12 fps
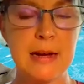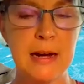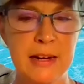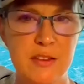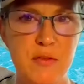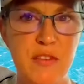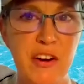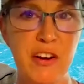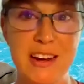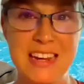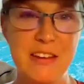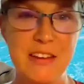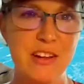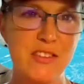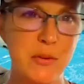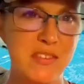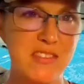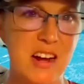it's very uneven,
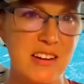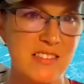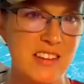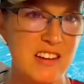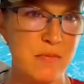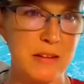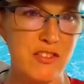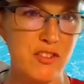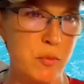so it's not a safe place